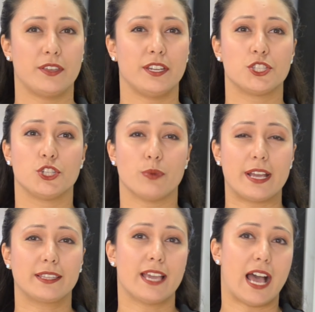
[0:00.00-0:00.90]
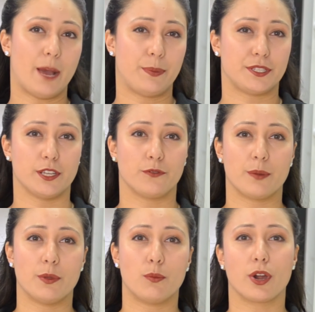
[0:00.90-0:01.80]
is directly opposite
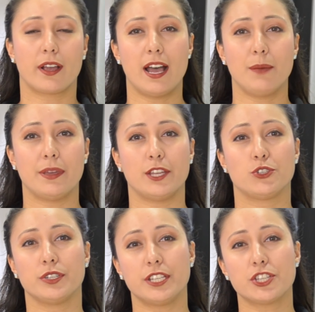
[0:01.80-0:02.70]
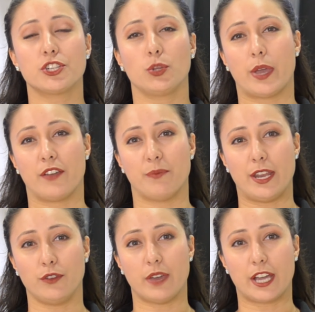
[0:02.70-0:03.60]
from the more common and traditional way of
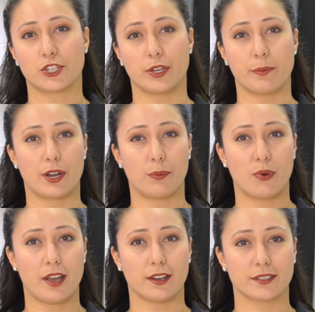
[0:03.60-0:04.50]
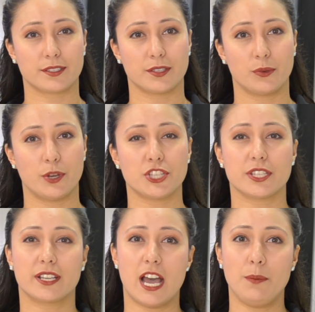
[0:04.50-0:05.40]
manufacturing metal products, which is
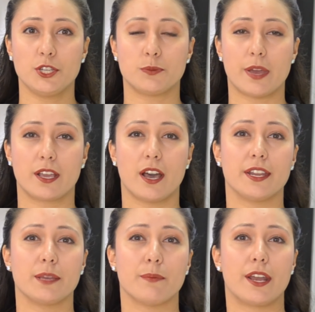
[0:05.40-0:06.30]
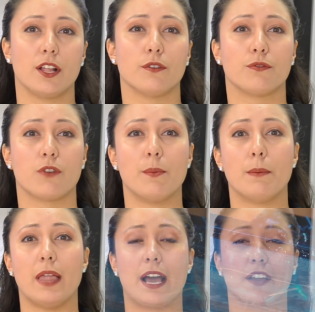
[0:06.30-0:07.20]
accomplished by cutting metal from a block